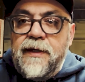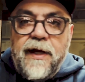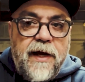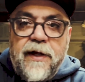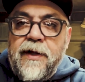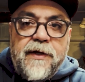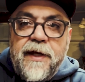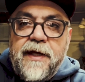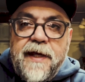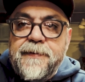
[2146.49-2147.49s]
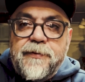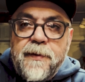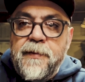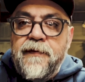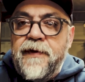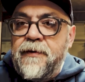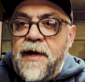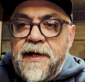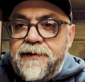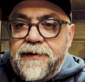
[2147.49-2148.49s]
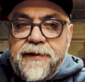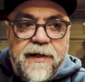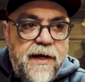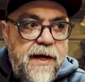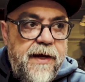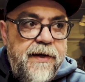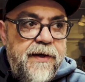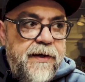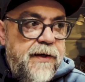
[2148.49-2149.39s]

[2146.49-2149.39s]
how long it keeps removing rust. And